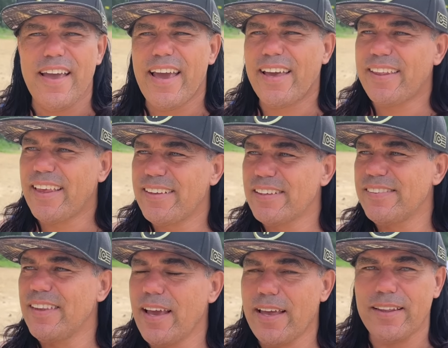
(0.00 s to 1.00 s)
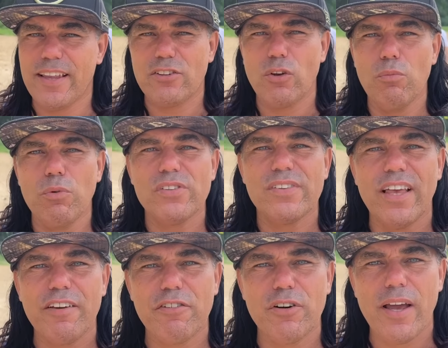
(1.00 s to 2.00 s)
And it has almost
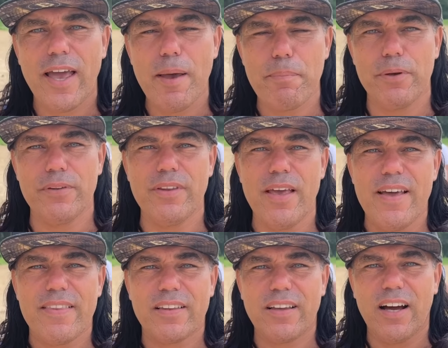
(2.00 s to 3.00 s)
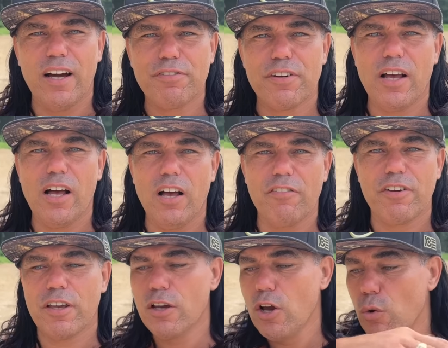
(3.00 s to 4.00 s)
never happened that after the
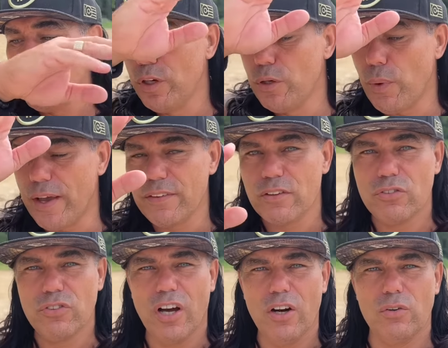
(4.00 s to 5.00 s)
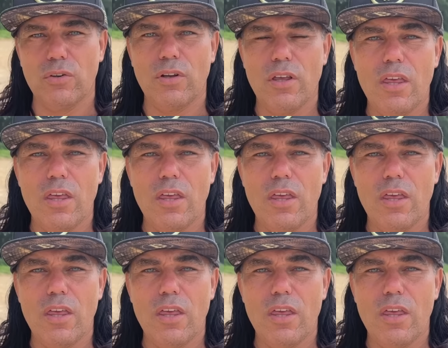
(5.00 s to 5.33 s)
halving we went down.